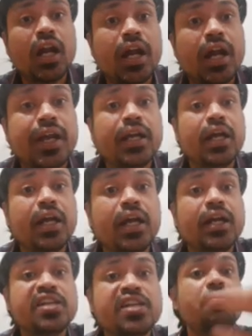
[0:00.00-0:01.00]
a digital
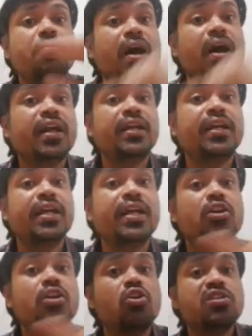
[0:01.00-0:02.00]
marketing course, I
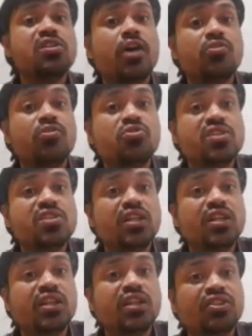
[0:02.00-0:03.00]
have chosen this
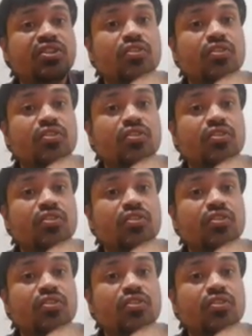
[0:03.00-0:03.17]
keyword.